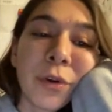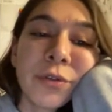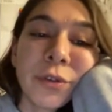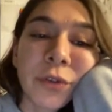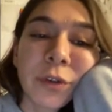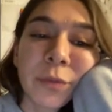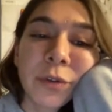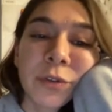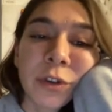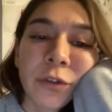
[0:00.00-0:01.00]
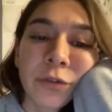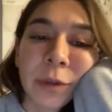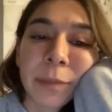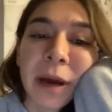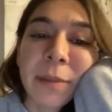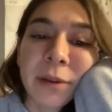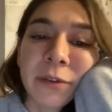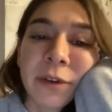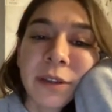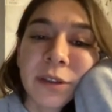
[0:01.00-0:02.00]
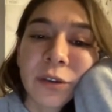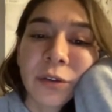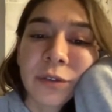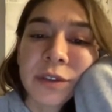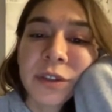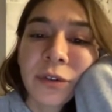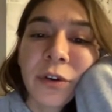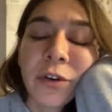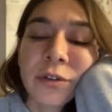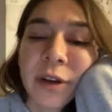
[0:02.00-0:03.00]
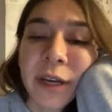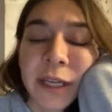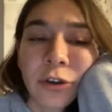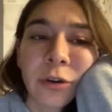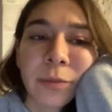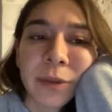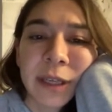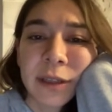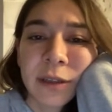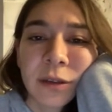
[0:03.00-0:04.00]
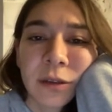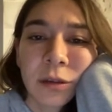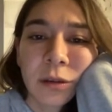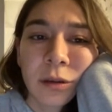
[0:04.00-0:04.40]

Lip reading: Most of the books of the Bible written on the scrolls are incomplete.